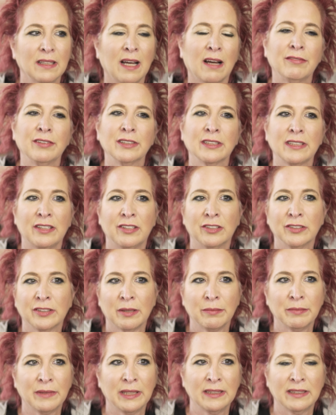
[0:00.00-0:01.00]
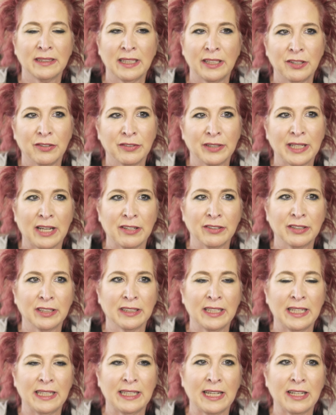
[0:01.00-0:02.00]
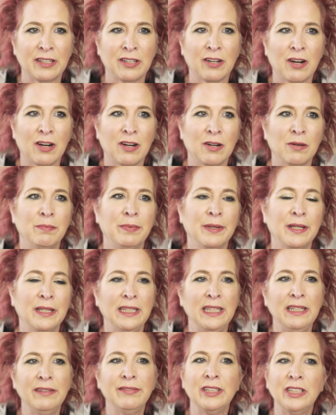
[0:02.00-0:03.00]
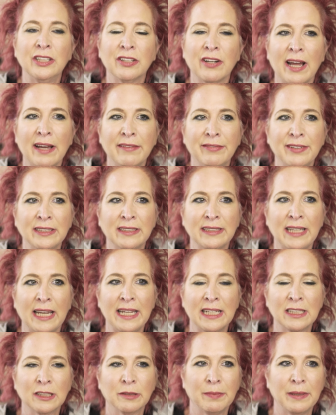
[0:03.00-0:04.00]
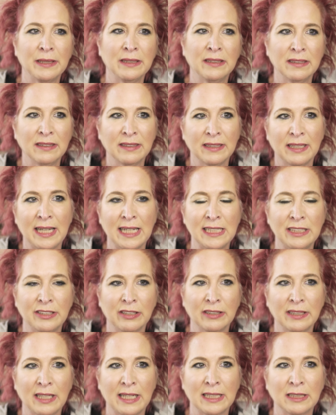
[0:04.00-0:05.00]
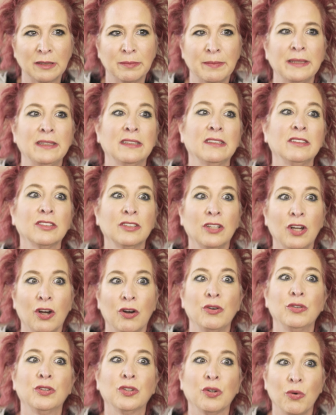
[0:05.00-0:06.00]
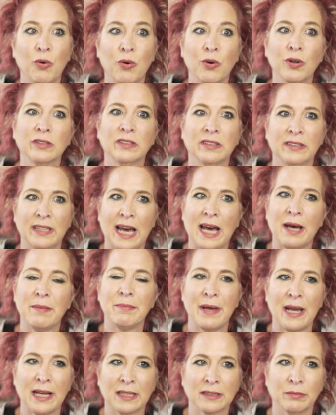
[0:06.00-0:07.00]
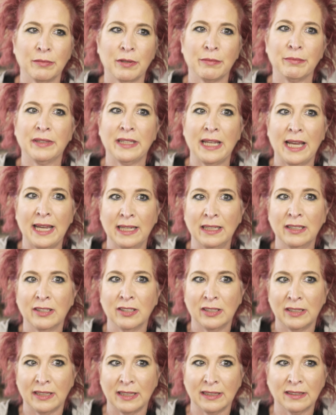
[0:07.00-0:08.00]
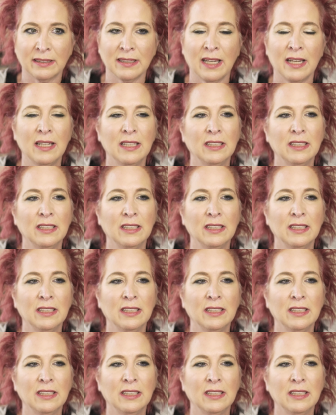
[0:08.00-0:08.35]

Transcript: Obviously, there's some things they don't calculate at all, but even your FSA expenses and HSA expenses go towards that maximum, thank goodness.